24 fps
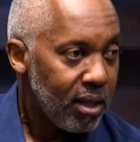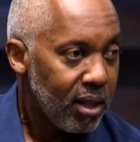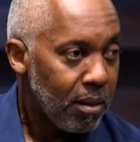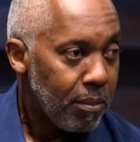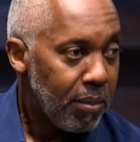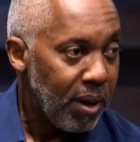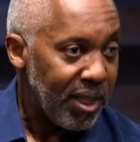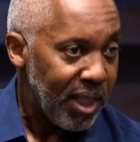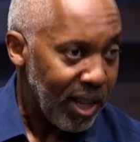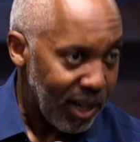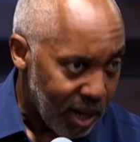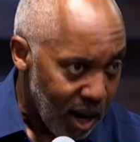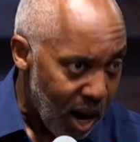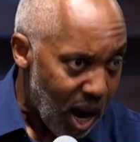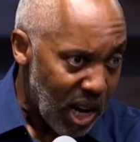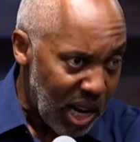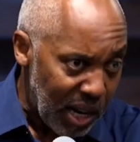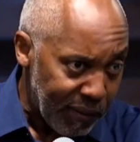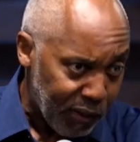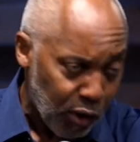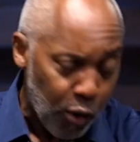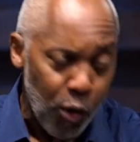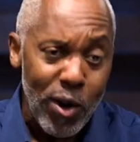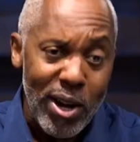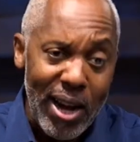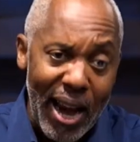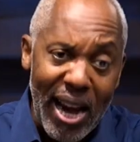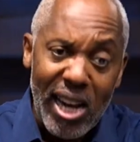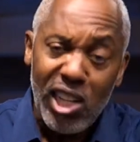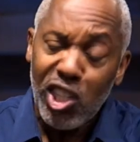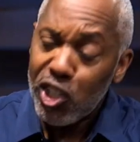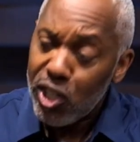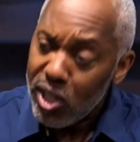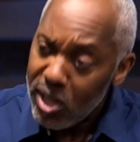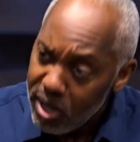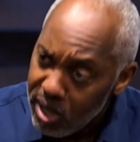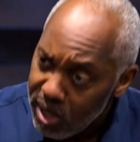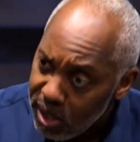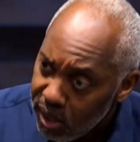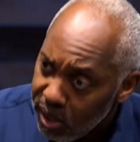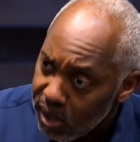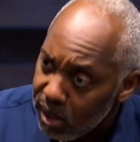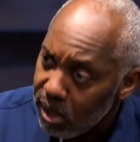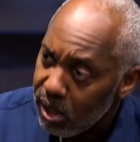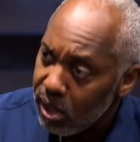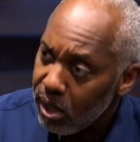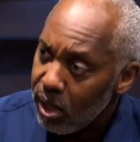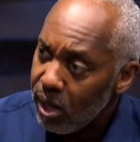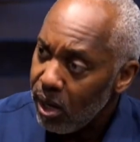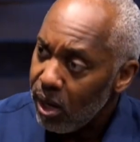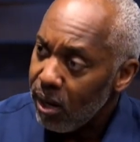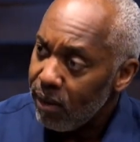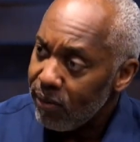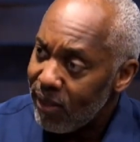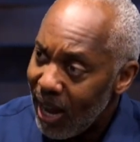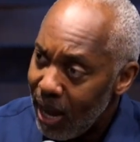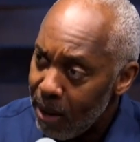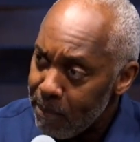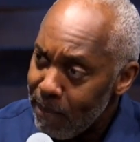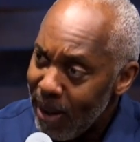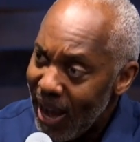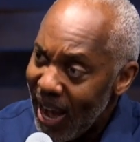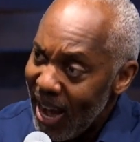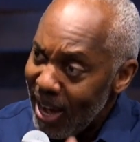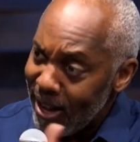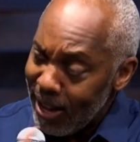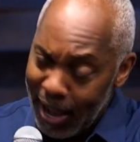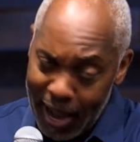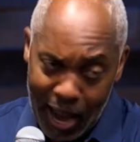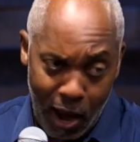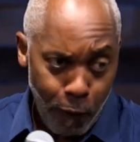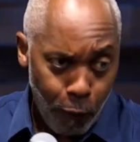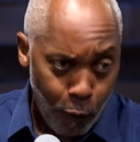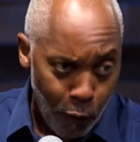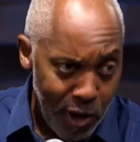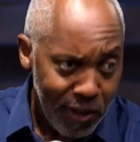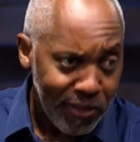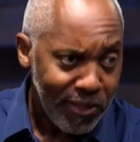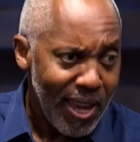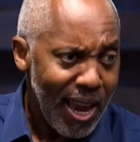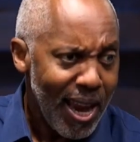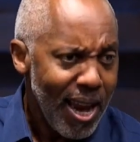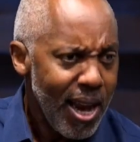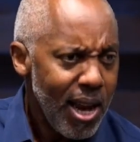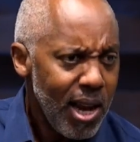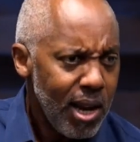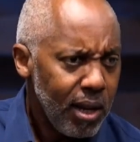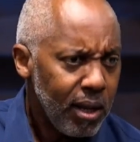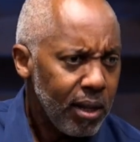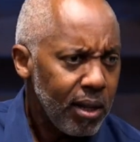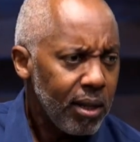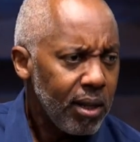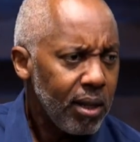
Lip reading: but the God of creation that made everything.